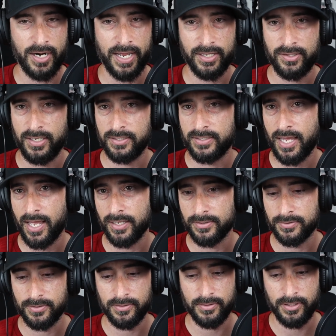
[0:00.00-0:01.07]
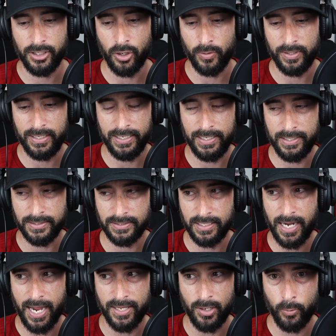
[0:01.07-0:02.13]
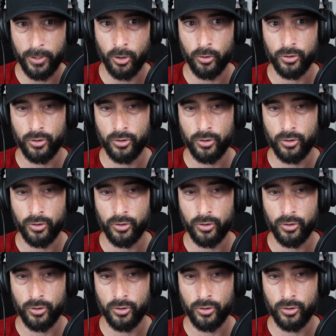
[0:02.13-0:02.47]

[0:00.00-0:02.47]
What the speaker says: I think that, he is a guy that we